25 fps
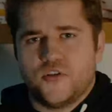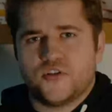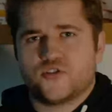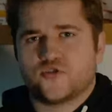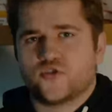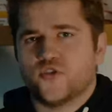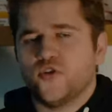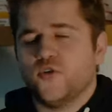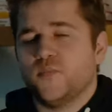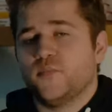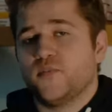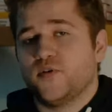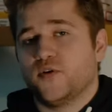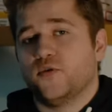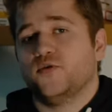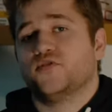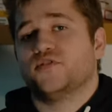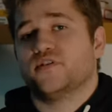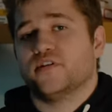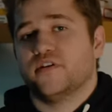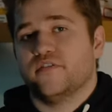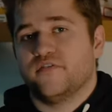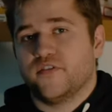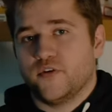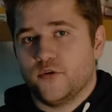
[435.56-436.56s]
The true
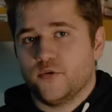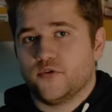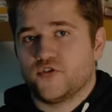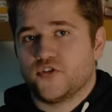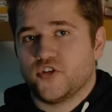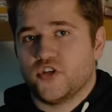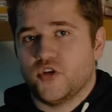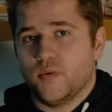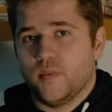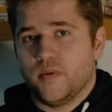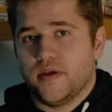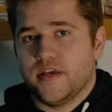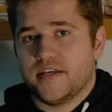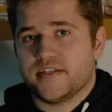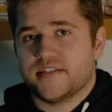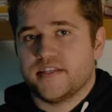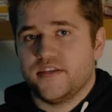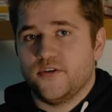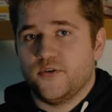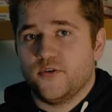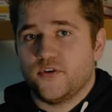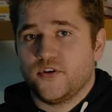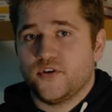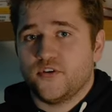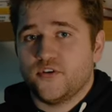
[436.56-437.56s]
beauty of YouTube is that
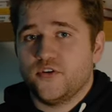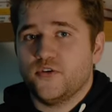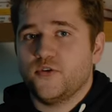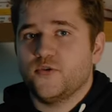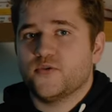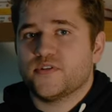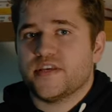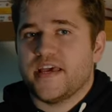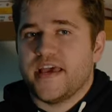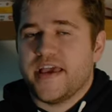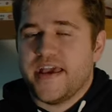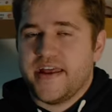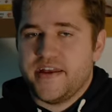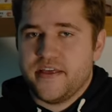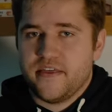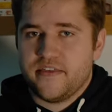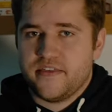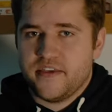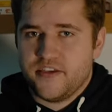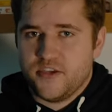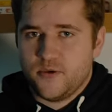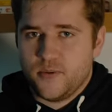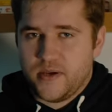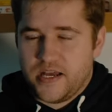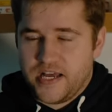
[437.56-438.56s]
you can use
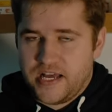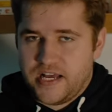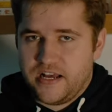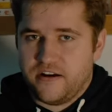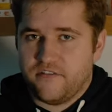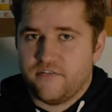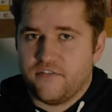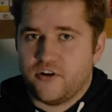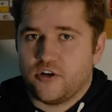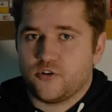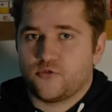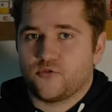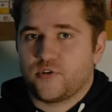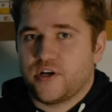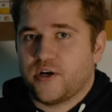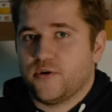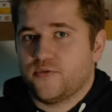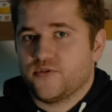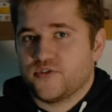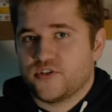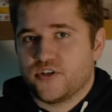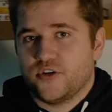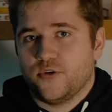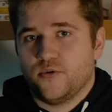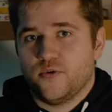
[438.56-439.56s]
anything you have
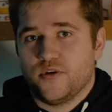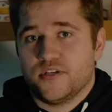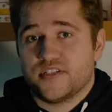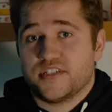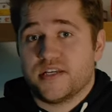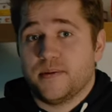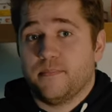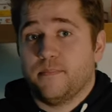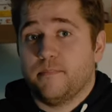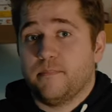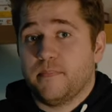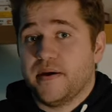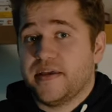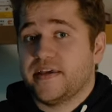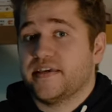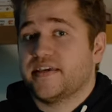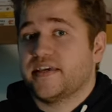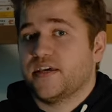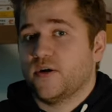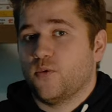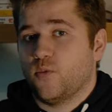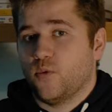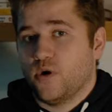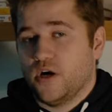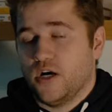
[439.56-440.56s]
around you to
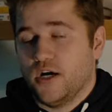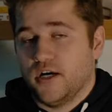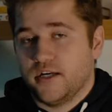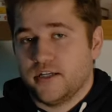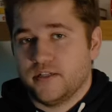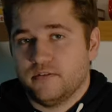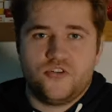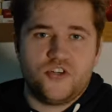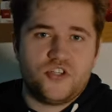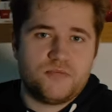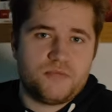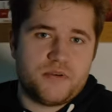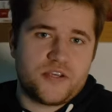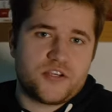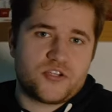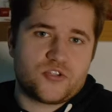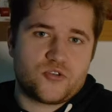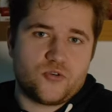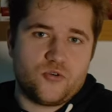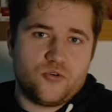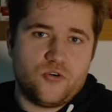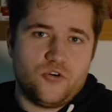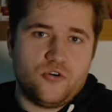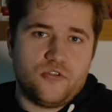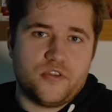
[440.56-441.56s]
make it work. Just make
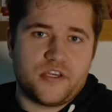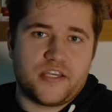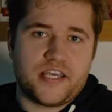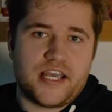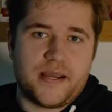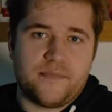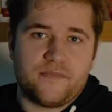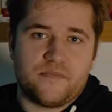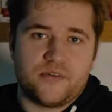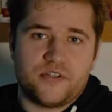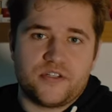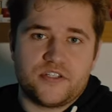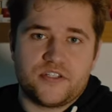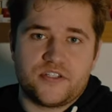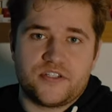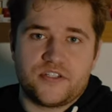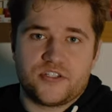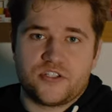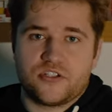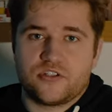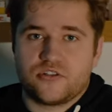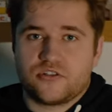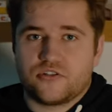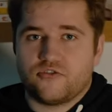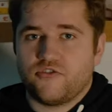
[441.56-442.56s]
sure the camera is
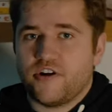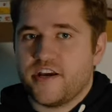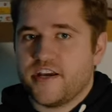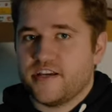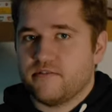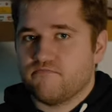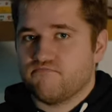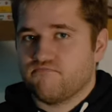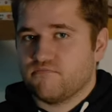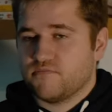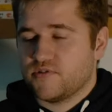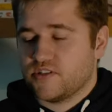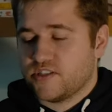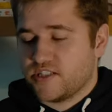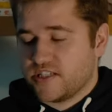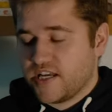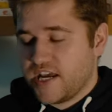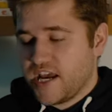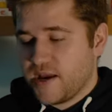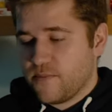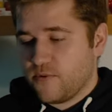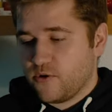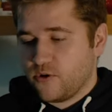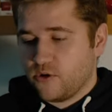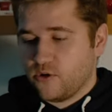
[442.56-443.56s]
straight,
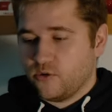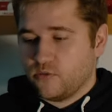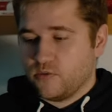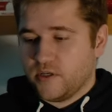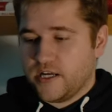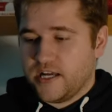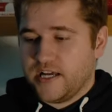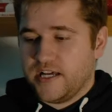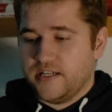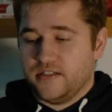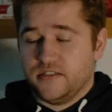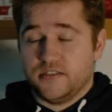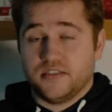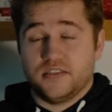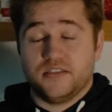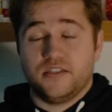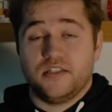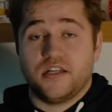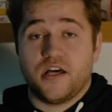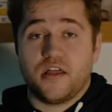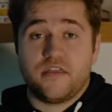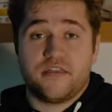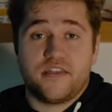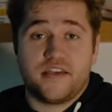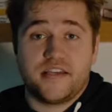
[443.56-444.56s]
stable, and
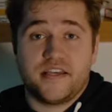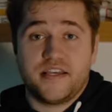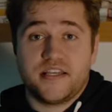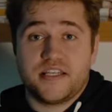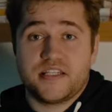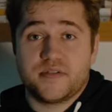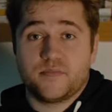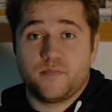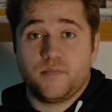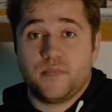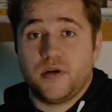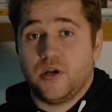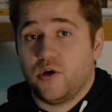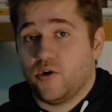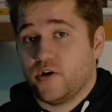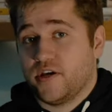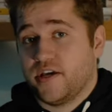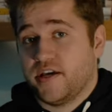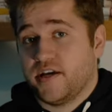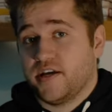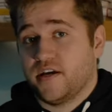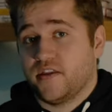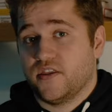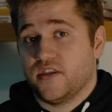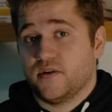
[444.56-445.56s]
nothing is
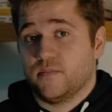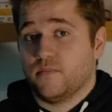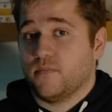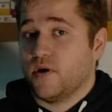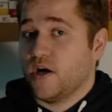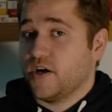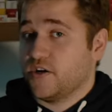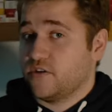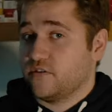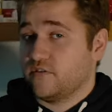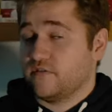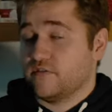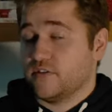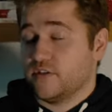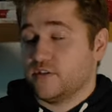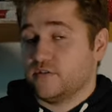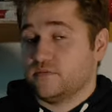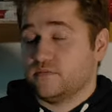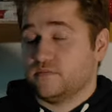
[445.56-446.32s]
blocking the microphone.